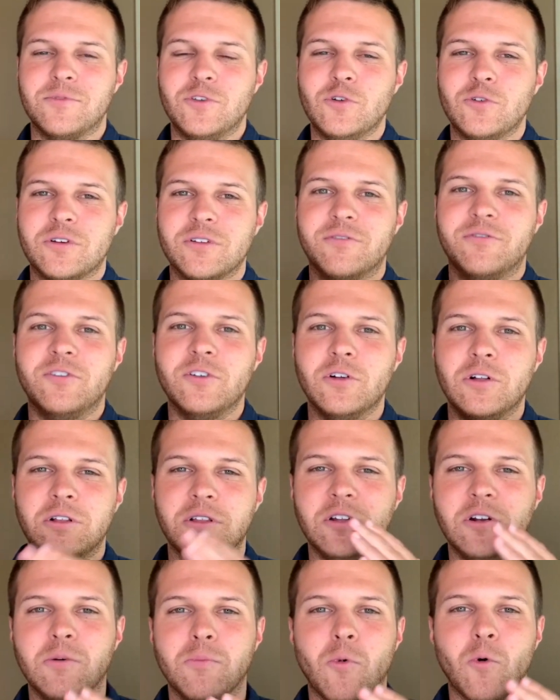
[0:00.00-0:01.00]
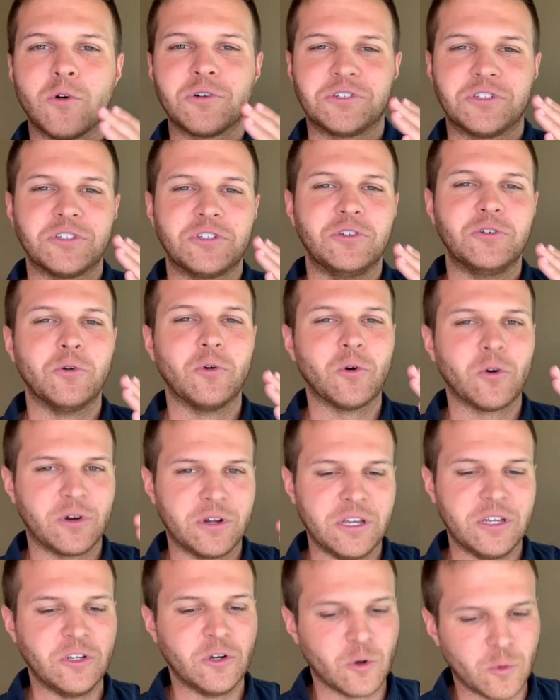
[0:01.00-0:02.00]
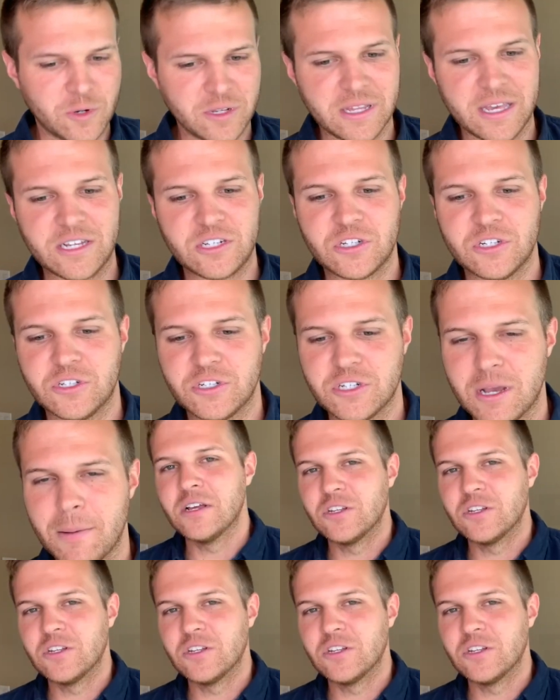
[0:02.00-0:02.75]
you could feel a little more secure in your relationship.